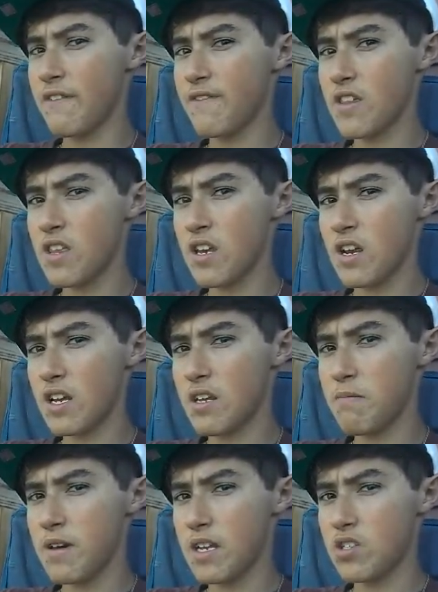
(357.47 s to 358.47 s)
everything I
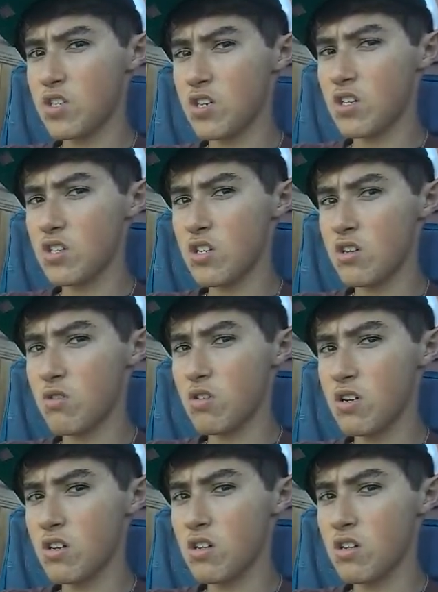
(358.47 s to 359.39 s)
can match it. So.